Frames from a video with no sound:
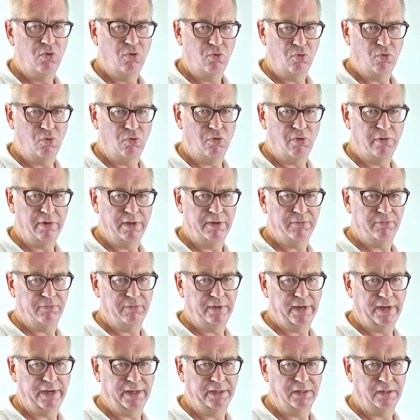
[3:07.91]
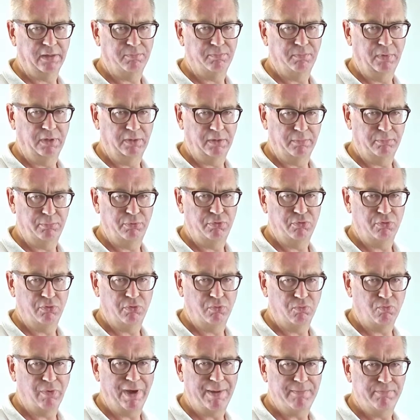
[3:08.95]
Or if we had a pure
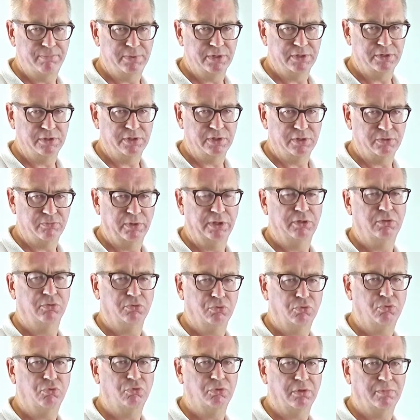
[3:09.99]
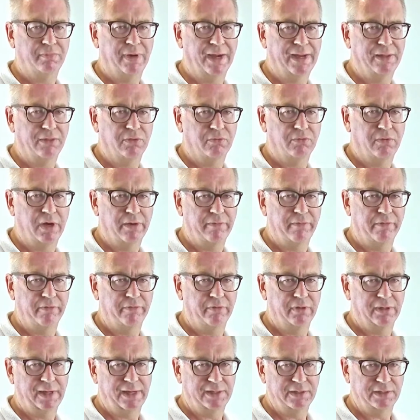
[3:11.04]
web business, we could automate the way we
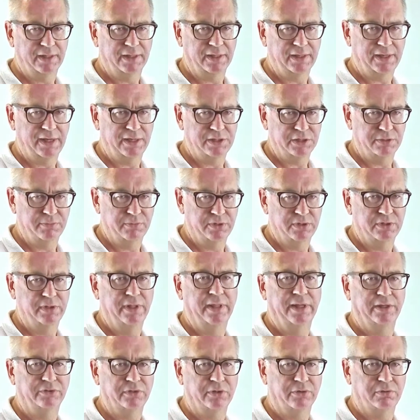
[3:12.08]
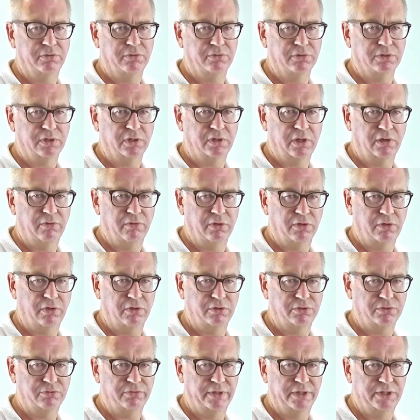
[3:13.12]
relate to the customers, and that's, of course, a lower
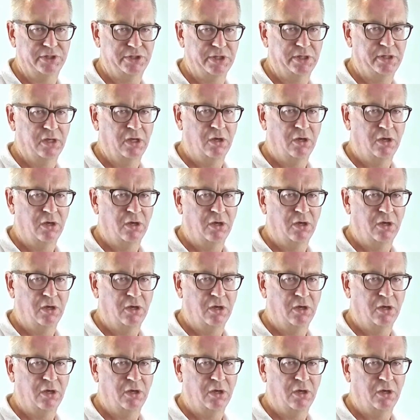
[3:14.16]
cost strategy.